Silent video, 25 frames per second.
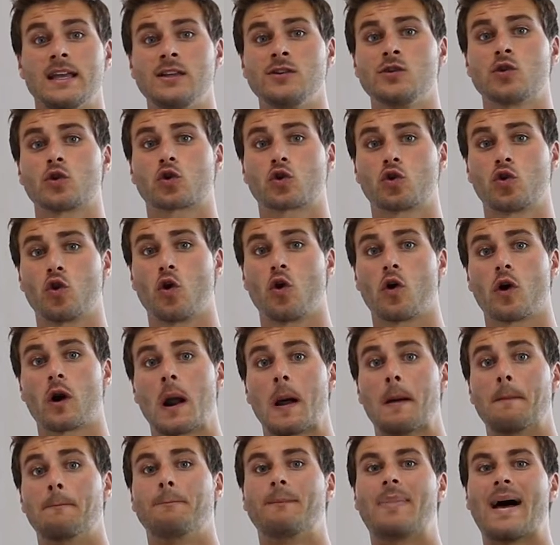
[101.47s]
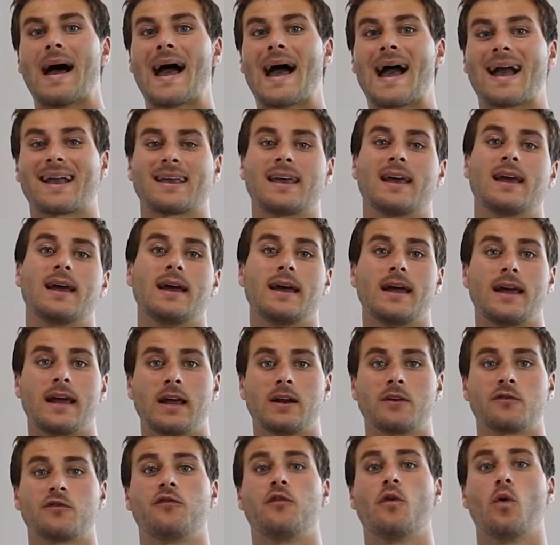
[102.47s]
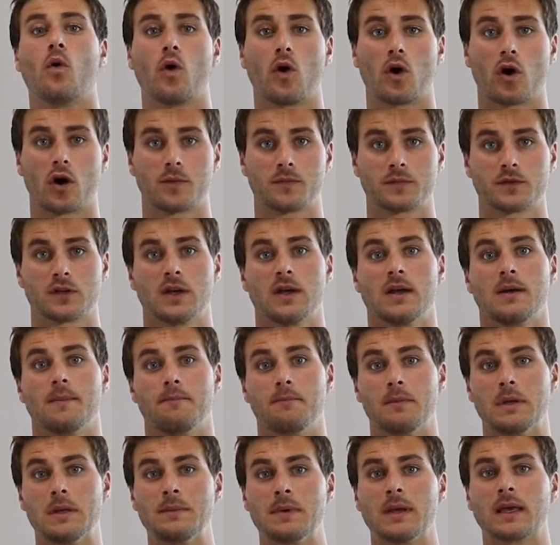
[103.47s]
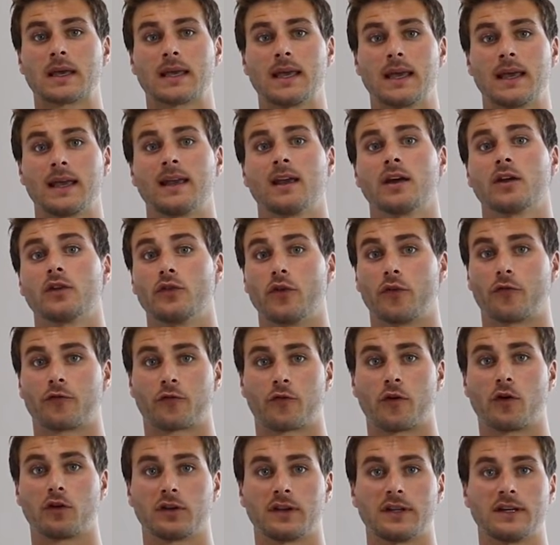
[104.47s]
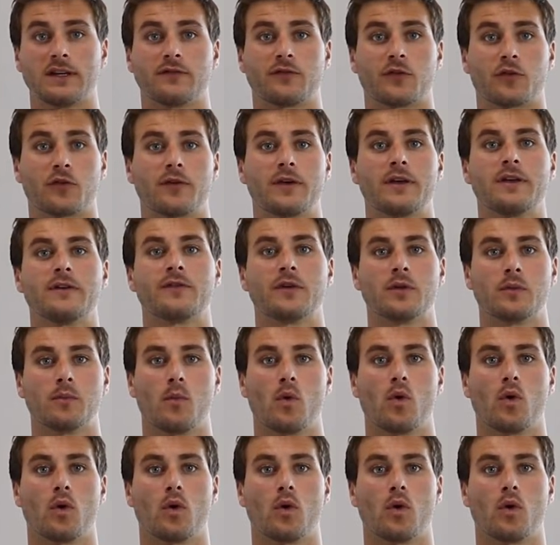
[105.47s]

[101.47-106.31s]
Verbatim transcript: in your core, back, and forearms, mimicking the front lever even